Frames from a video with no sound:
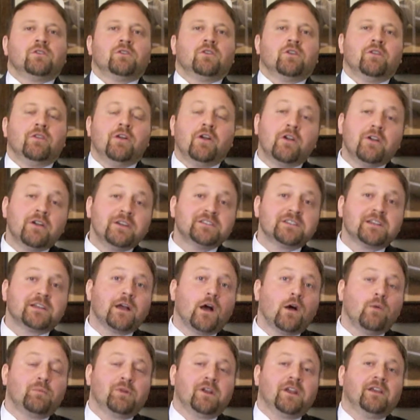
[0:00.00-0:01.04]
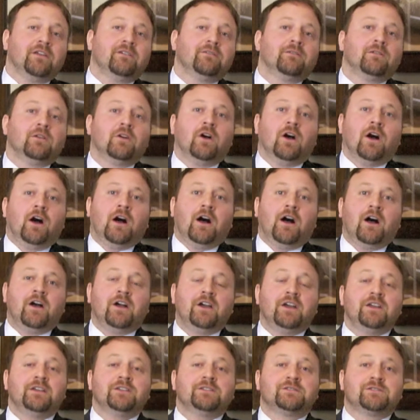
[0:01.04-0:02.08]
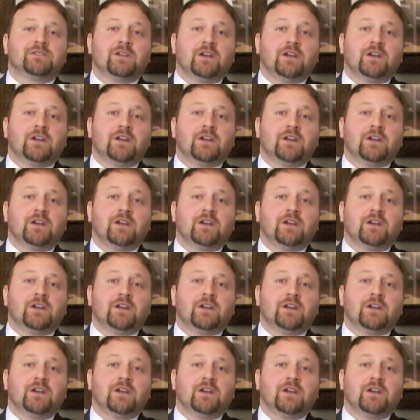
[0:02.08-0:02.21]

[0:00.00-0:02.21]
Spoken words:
There is a company, it's